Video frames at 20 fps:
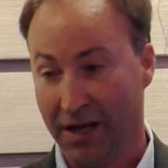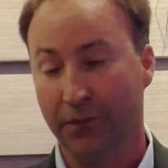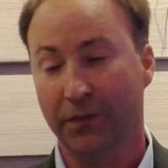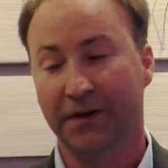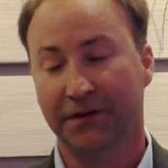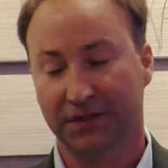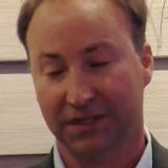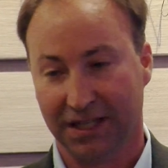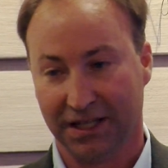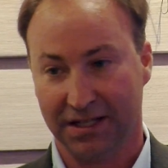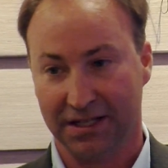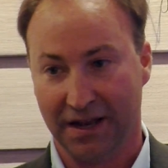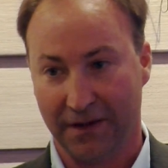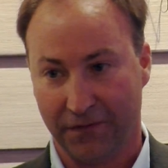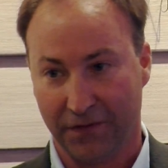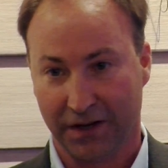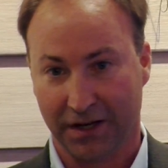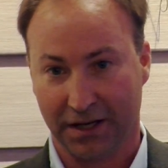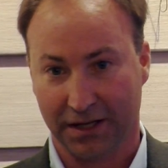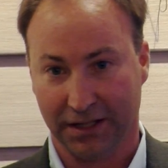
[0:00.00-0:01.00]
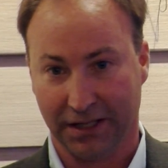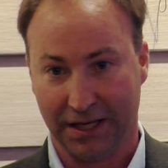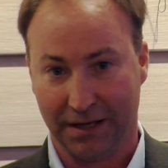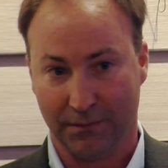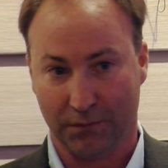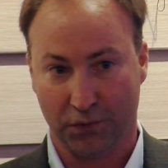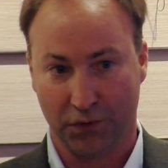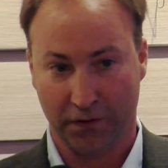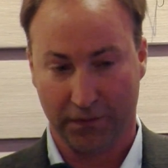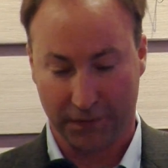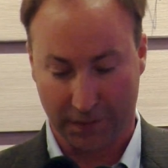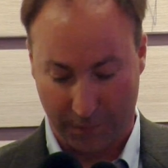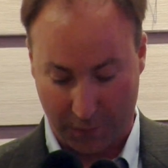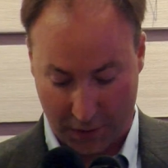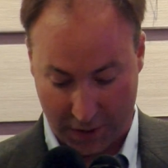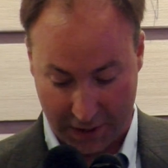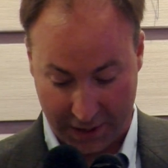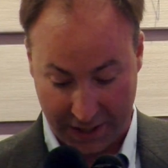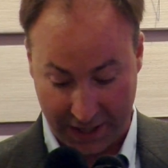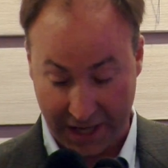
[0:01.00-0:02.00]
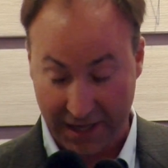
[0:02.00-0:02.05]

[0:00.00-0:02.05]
and we've significantly improved upon it.